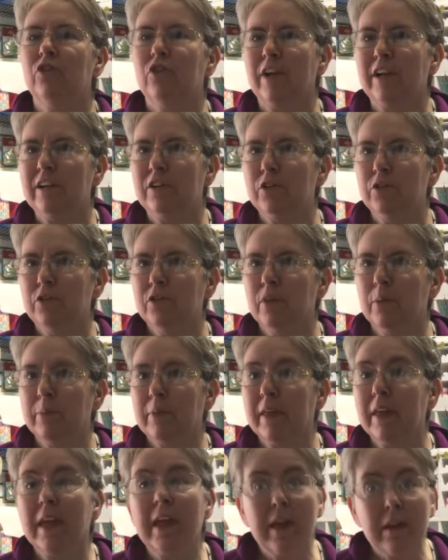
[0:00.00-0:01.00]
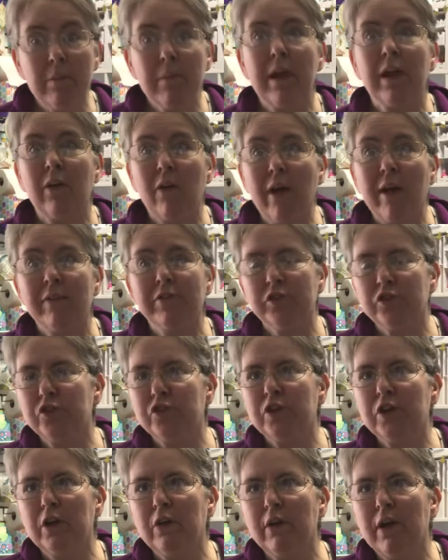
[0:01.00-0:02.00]
to try to do something in my craft
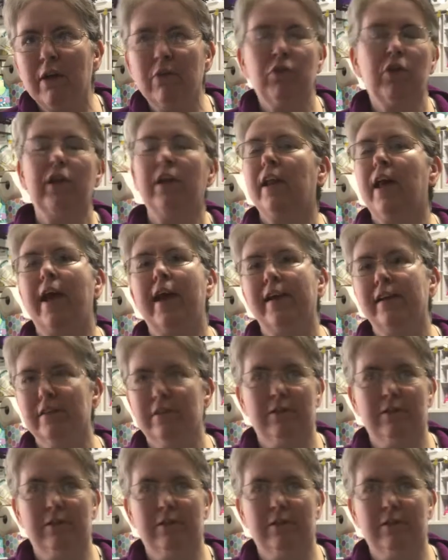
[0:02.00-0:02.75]
studio every day.